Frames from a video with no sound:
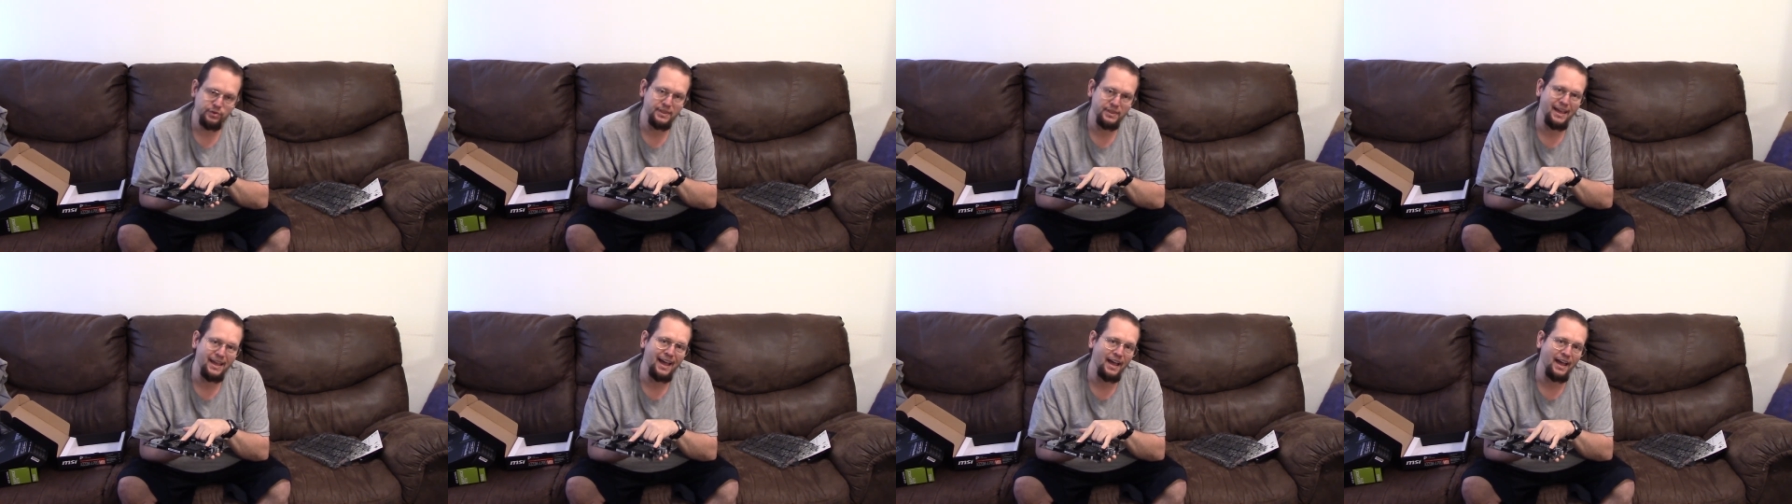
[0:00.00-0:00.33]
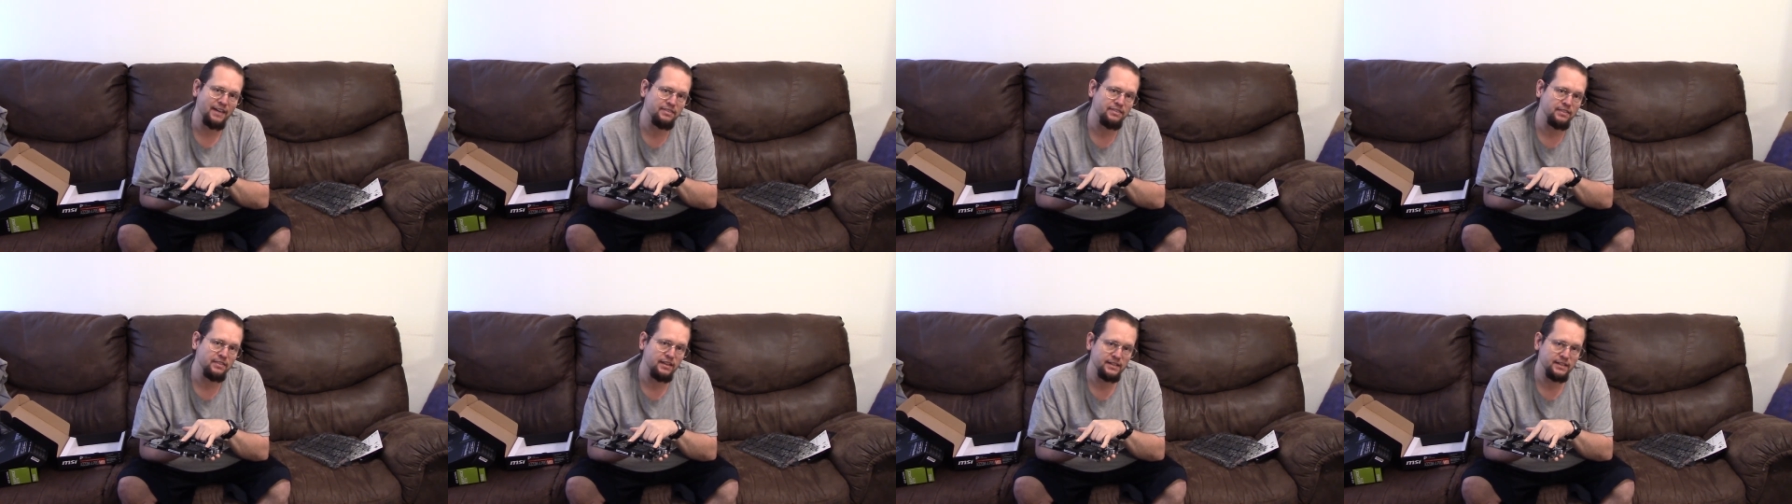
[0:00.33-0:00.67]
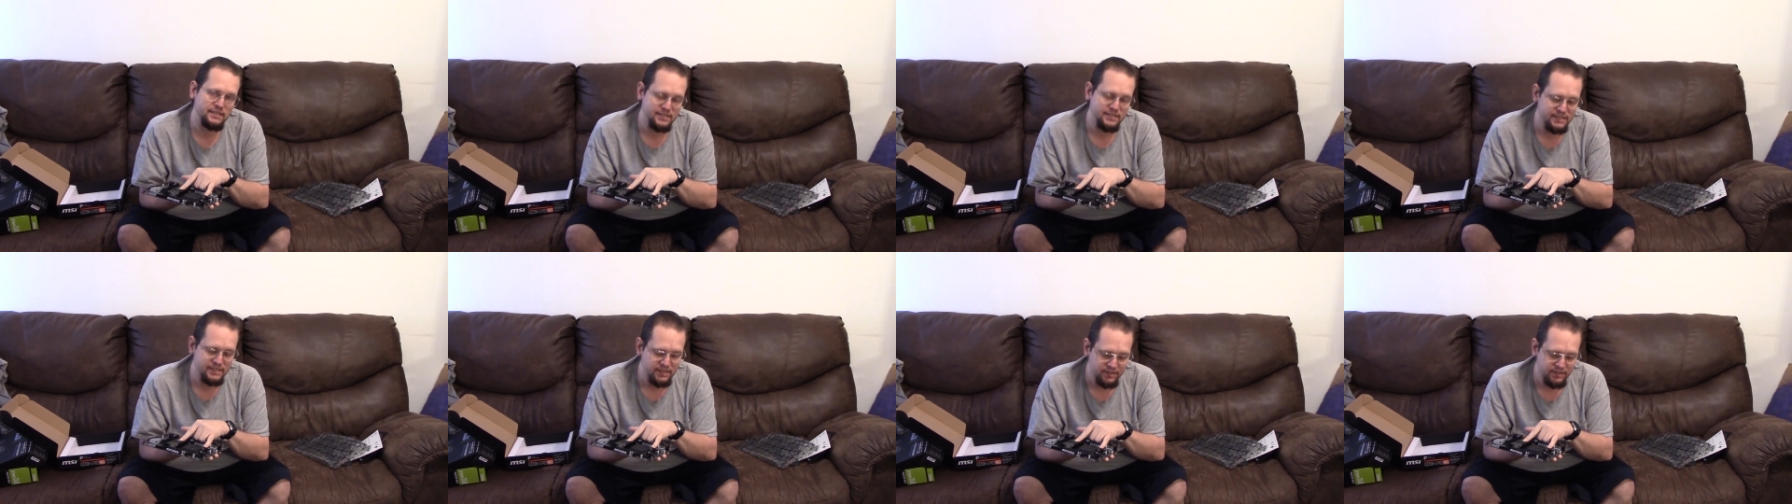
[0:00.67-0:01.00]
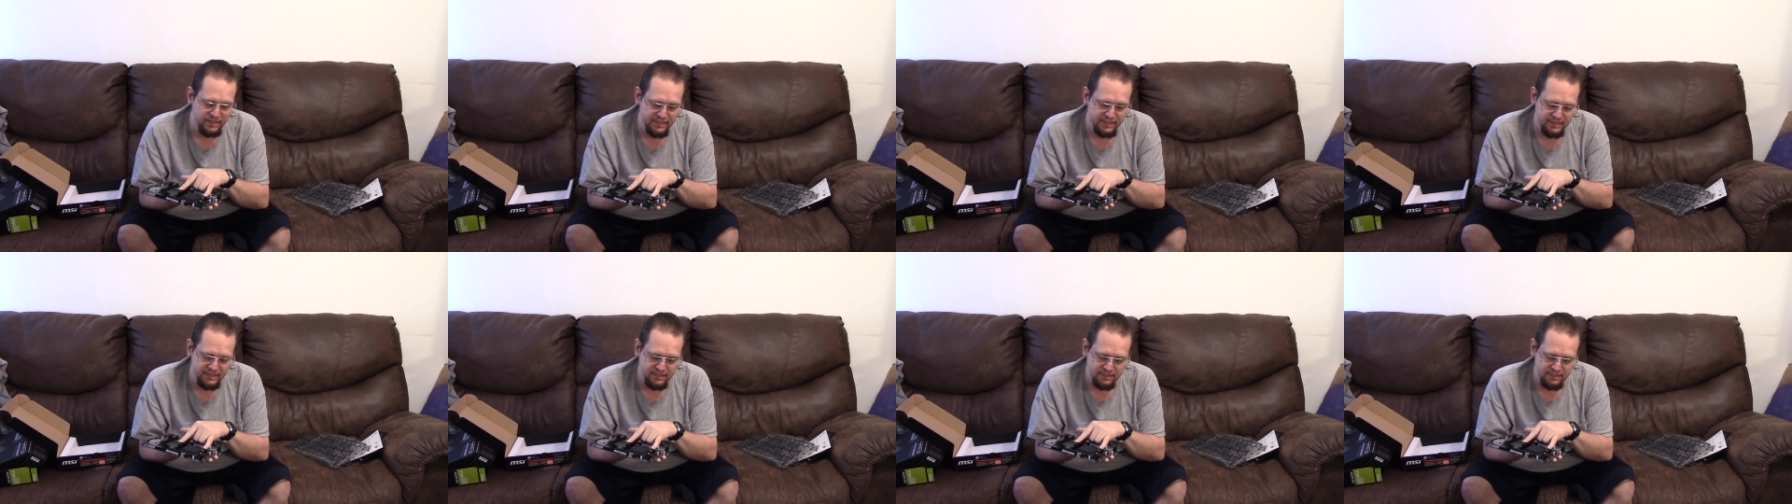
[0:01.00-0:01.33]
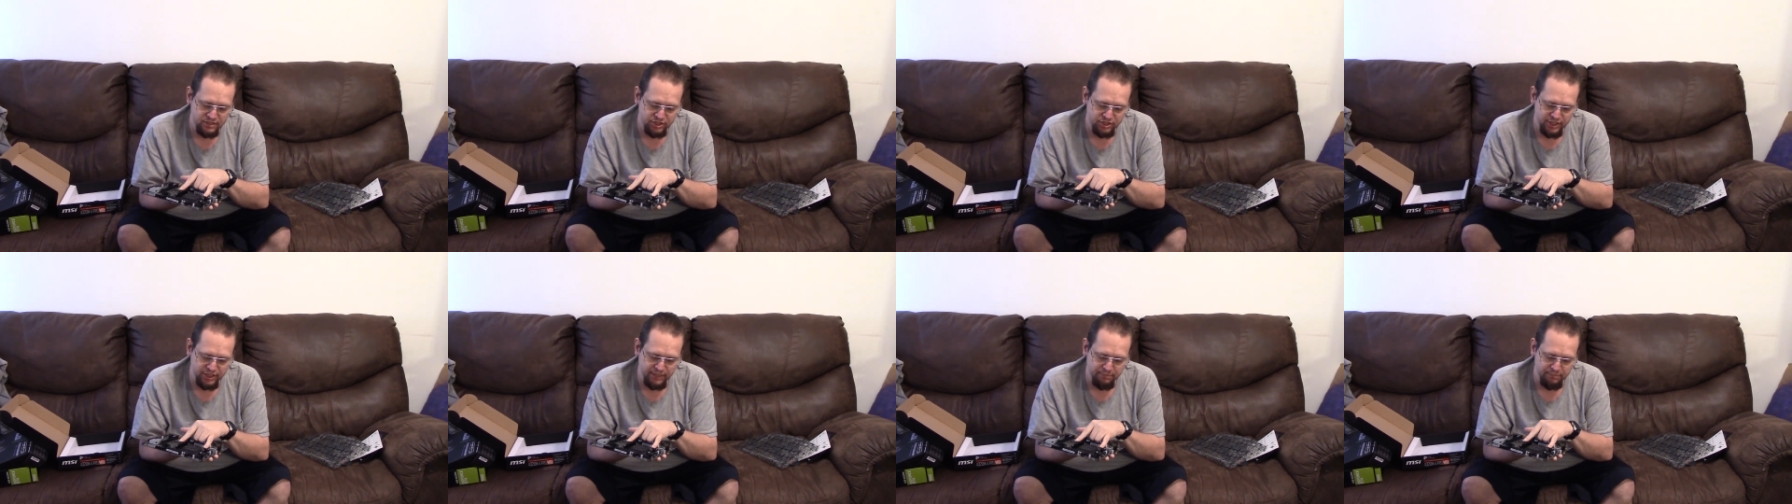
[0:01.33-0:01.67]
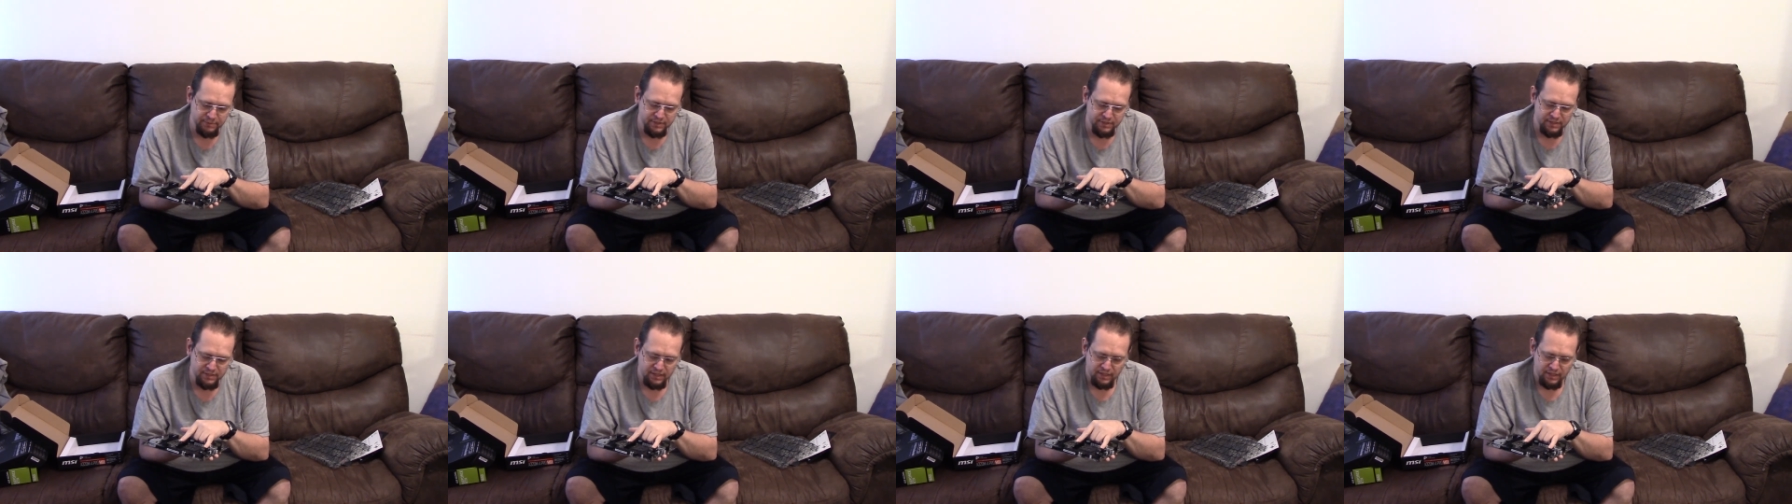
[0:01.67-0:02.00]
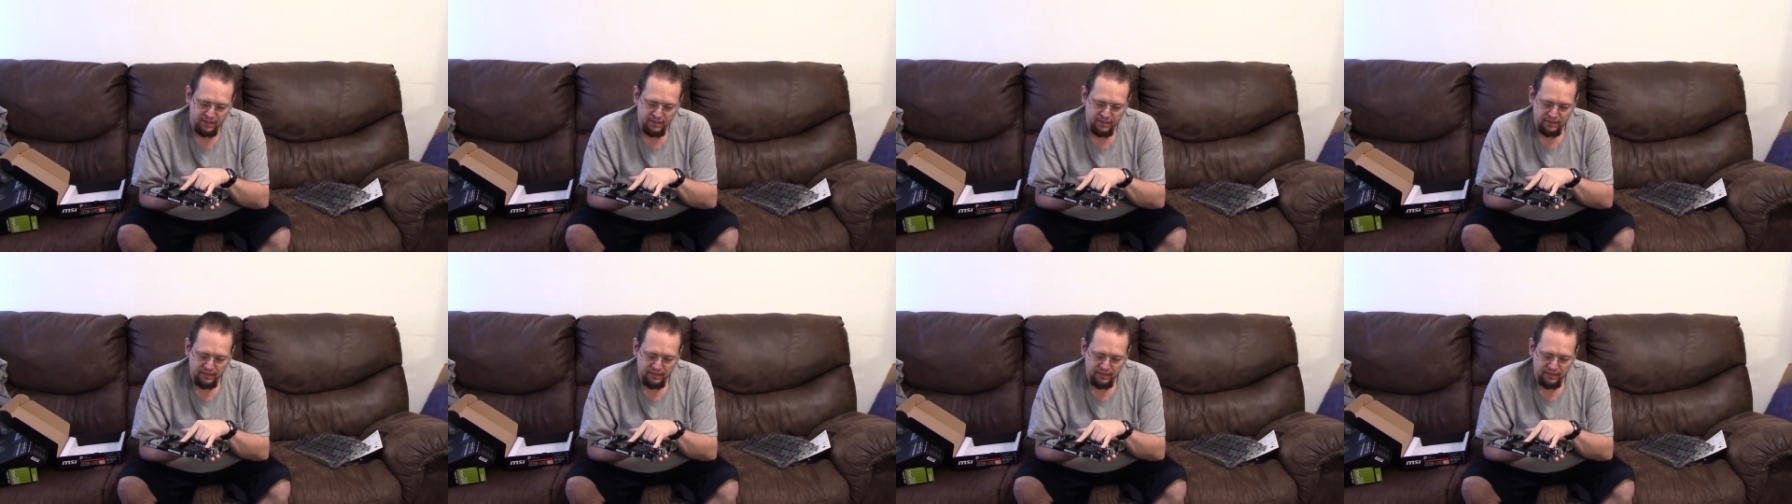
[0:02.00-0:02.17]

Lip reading: the Athlon series chips.